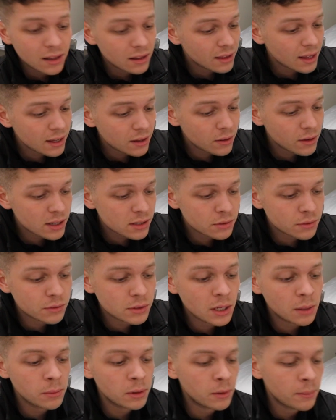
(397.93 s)
Thank you guys for
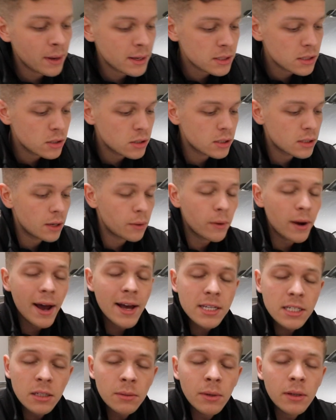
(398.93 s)
sending the messages. They were
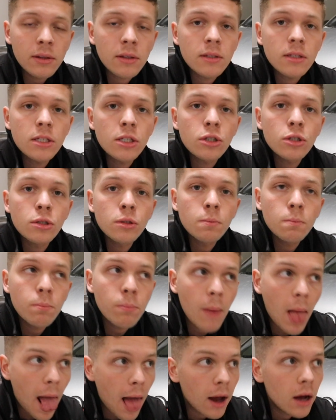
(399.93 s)
asking about
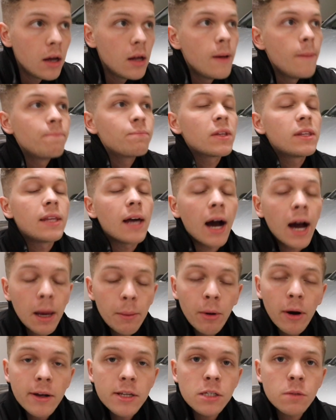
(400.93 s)
this, the
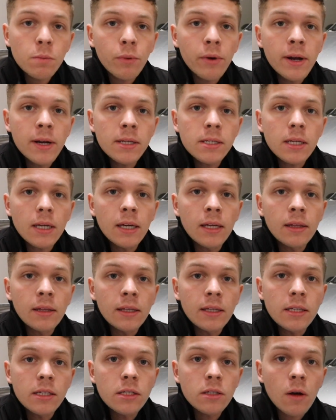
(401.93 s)
Eibach springs in
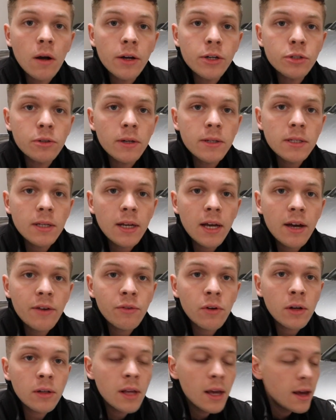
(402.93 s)
the stock struts that I have
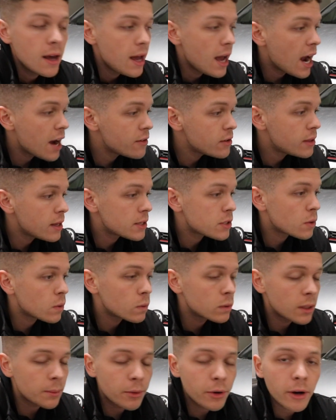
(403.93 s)
on. Everything's
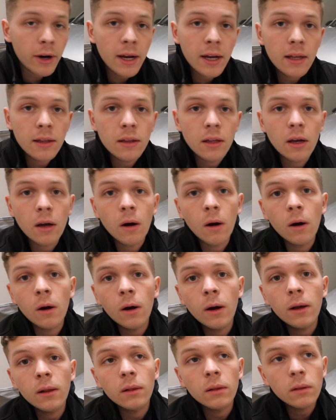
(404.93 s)
holding up great. The
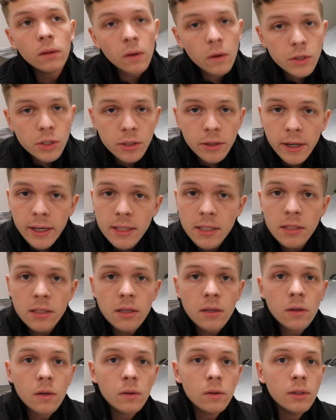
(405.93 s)
car looks great
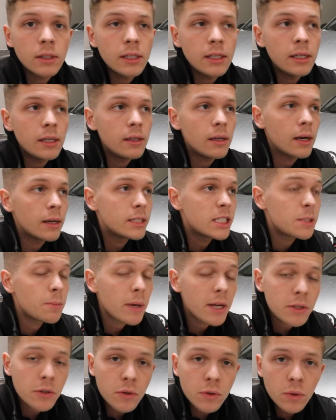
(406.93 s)
still. The
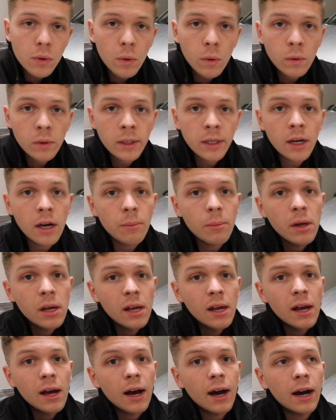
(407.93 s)
spacers are holding up.
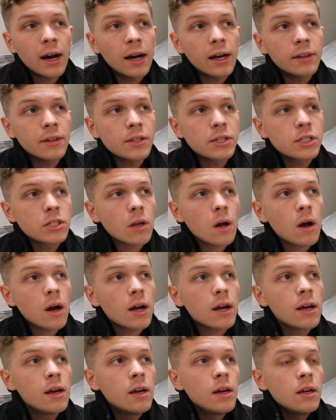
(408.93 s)
The
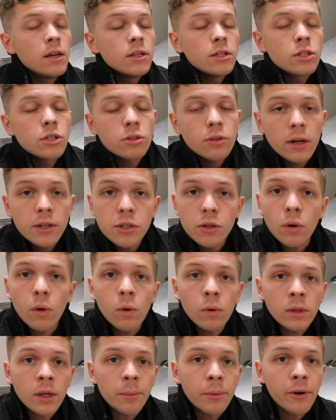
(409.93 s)
stock struts are
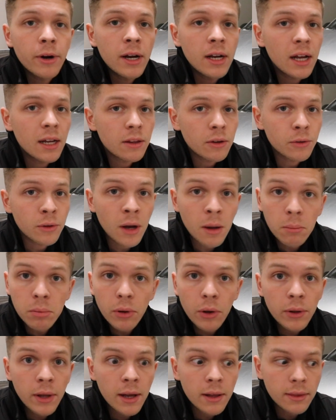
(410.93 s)
holding up great. They're not
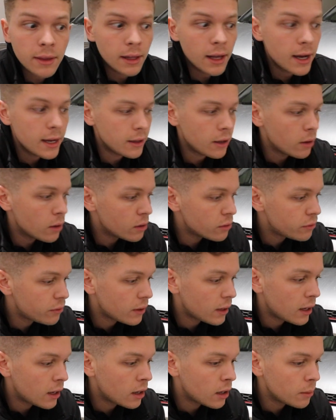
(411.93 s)
blown out that I know
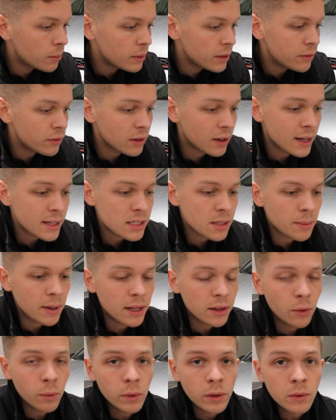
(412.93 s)
of. Even last time I
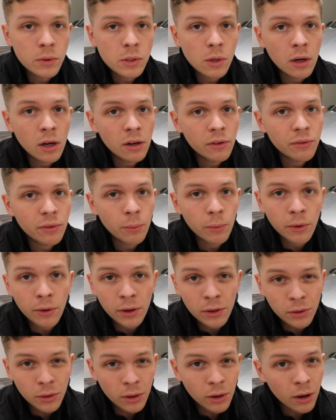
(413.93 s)
had the wheels off and we were
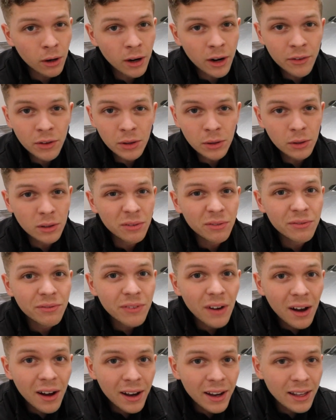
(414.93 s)
under the car, everything looked
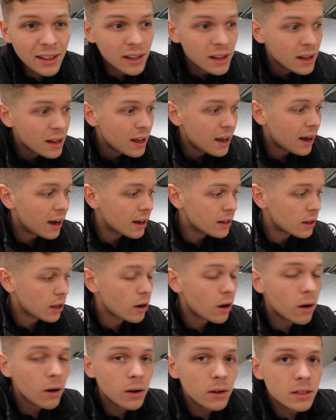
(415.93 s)
fine. The
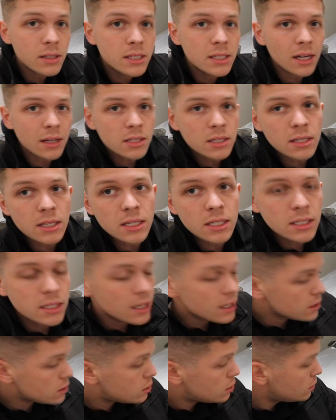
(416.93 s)
car doesn't
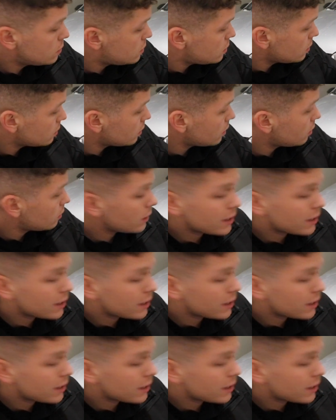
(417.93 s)
sit too well.